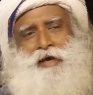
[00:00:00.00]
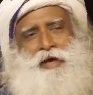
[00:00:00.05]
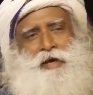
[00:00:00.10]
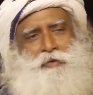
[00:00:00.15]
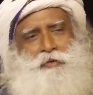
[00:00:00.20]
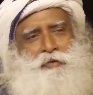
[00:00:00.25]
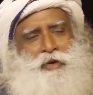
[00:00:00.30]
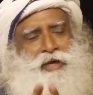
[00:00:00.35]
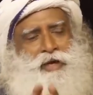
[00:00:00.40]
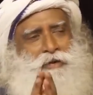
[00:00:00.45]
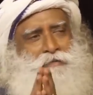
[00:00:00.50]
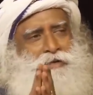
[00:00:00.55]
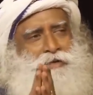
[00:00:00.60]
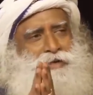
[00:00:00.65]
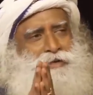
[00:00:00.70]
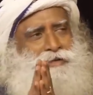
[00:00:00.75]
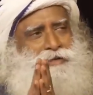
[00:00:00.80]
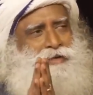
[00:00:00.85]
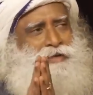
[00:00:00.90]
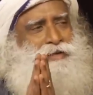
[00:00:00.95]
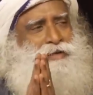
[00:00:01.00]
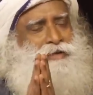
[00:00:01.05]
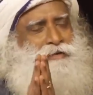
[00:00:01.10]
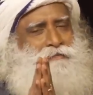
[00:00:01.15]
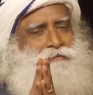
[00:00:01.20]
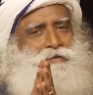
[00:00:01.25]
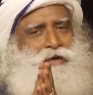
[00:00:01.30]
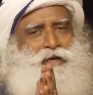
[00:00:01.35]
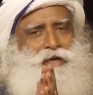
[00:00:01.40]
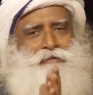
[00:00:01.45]
And wherever…
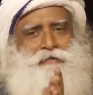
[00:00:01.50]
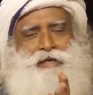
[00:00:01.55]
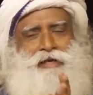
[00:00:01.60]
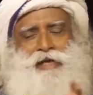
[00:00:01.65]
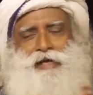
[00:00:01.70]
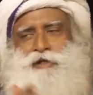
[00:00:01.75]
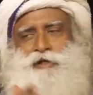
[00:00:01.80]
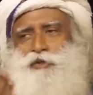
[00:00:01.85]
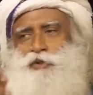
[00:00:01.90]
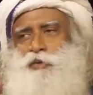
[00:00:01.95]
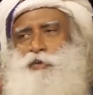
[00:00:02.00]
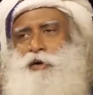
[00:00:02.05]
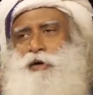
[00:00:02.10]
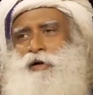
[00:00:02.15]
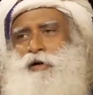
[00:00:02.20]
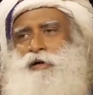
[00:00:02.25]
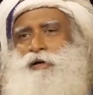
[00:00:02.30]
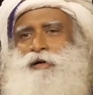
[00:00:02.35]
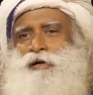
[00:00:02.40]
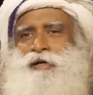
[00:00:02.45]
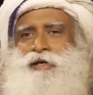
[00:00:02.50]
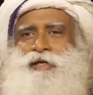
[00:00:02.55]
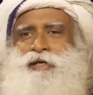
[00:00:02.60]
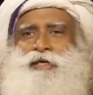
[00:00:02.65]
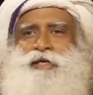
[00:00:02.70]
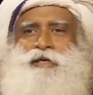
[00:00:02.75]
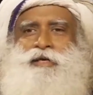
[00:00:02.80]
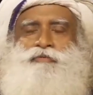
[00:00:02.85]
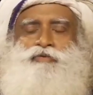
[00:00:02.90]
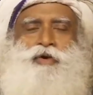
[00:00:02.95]
wherever else you are,
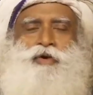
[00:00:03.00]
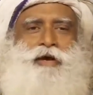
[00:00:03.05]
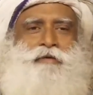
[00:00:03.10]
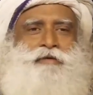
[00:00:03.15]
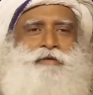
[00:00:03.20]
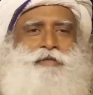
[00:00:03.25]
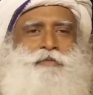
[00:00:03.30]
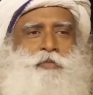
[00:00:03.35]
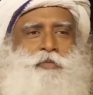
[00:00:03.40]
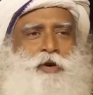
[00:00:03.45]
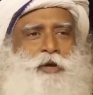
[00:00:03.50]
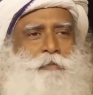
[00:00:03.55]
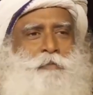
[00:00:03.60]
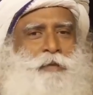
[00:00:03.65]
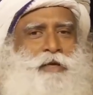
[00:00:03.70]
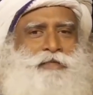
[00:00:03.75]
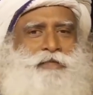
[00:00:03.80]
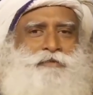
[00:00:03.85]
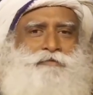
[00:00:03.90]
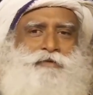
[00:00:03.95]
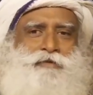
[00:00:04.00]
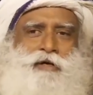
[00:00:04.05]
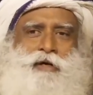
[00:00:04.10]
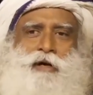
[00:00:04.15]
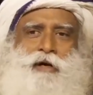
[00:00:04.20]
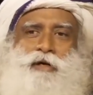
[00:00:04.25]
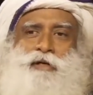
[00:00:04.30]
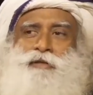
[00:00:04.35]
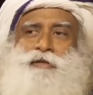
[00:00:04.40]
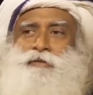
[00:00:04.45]
if you have a small patch of a
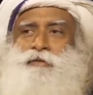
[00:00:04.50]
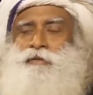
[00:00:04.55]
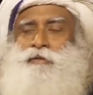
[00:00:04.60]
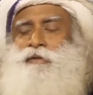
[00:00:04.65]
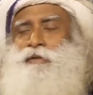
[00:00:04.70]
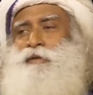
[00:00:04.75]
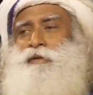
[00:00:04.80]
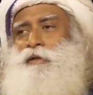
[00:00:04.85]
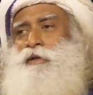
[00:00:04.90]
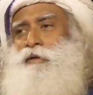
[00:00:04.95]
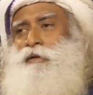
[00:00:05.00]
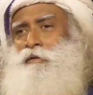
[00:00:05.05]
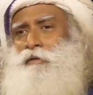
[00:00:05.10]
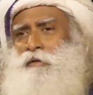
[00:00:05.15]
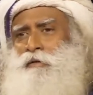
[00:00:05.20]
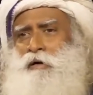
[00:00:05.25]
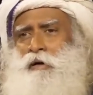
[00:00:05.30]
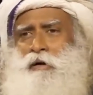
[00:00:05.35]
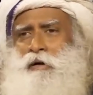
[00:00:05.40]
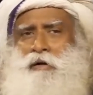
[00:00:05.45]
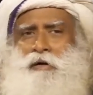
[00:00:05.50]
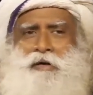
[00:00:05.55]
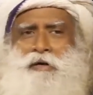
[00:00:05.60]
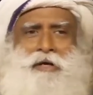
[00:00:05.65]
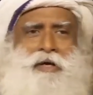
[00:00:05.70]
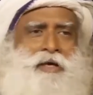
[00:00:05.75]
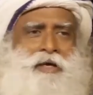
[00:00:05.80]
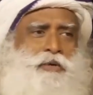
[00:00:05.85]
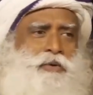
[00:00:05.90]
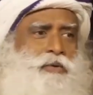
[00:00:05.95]
garden,
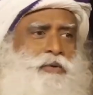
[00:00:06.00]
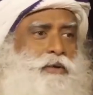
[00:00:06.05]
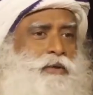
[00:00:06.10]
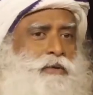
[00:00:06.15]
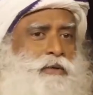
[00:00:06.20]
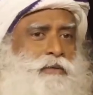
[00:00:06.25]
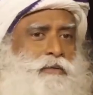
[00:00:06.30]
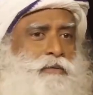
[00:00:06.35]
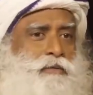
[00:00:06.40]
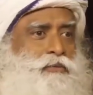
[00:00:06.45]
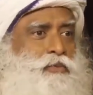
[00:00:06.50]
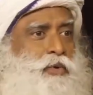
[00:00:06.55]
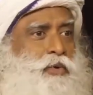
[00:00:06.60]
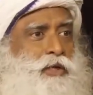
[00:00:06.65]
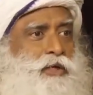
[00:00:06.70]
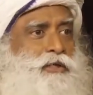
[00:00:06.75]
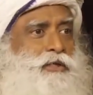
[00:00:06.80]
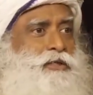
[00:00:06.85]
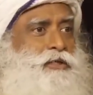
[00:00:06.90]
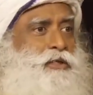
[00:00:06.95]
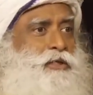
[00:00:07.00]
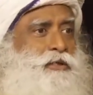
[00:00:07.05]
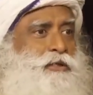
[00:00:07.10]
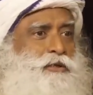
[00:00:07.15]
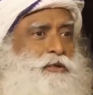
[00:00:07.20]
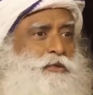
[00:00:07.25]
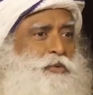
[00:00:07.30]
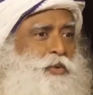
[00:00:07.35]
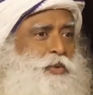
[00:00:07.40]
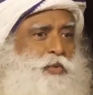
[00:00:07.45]
or uh, you can volunteer
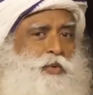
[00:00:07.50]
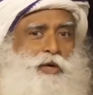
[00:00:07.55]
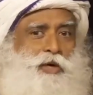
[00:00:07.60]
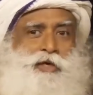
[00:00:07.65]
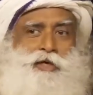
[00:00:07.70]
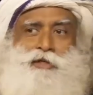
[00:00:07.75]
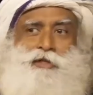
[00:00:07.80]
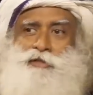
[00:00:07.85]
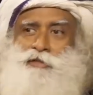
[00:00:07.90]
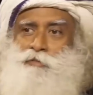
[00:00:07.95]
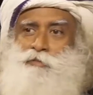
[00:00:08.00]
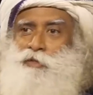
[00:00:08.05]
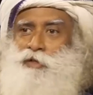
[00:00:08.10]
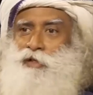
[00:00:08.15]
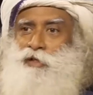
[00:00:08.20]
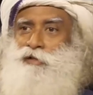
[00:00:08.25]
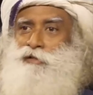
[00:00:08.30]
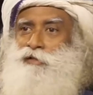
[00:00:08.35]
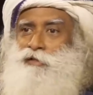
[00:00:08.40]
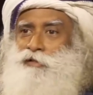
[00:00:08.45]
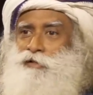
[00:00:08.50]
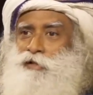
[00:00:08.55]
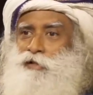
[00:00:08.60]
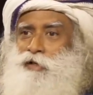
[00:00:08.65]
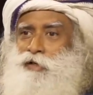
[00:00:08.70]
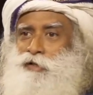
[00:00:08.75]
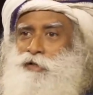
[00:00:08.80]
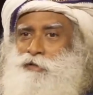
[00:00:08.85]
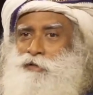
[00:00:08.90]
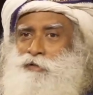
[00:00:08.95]
that you will work in somebody else's
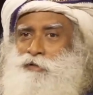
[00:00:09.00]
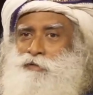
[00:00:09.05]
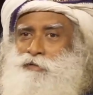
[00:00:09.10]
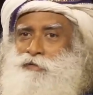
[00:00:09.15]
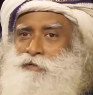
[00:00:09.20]
garden.